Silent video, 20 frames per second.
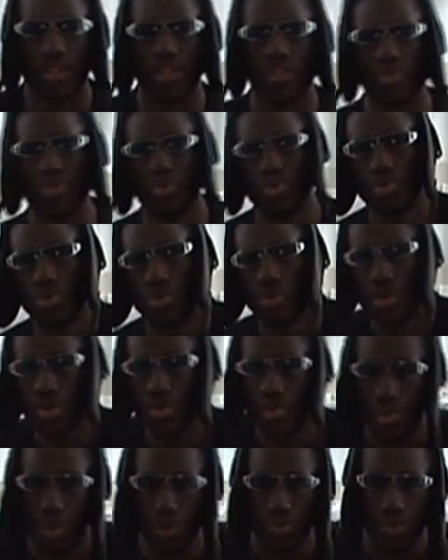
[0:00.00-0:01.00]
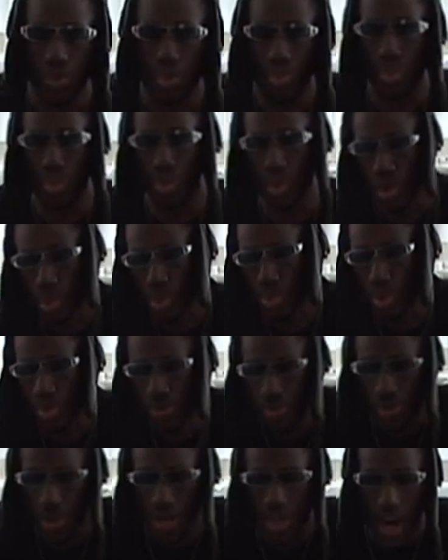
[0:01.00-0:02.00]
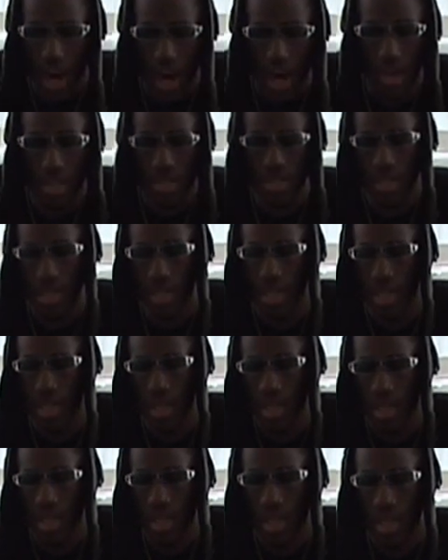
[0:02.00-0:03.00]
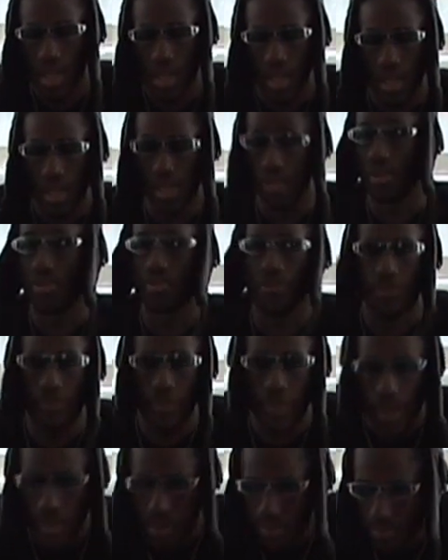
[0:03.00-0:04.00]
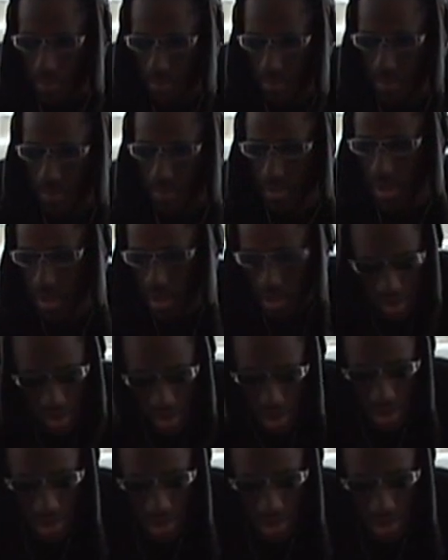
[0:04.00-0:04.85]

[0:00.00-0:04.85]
is doing with this whole whole Wolverine character is unfair. It's